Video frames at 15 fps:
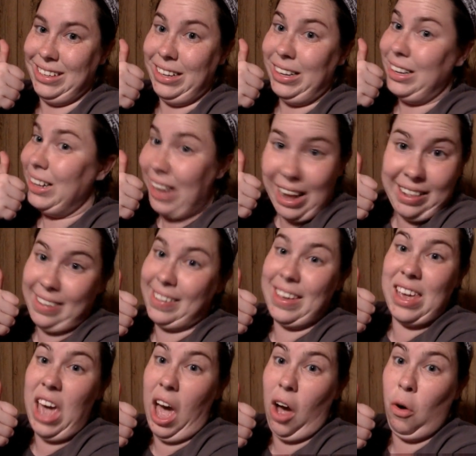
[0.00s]
Let's
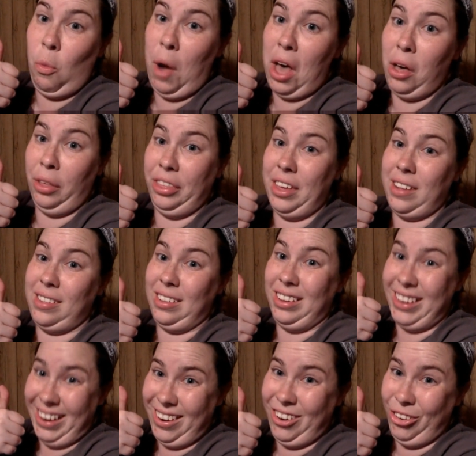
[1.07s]
see how well this
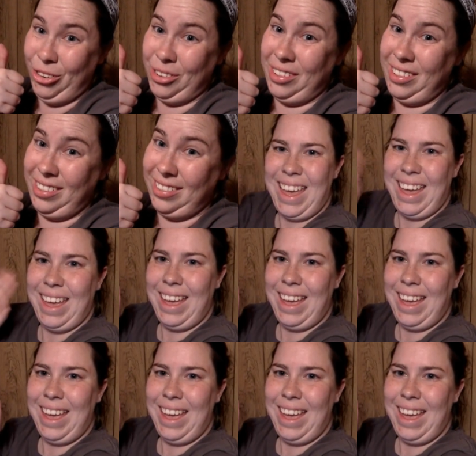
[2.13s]
goes.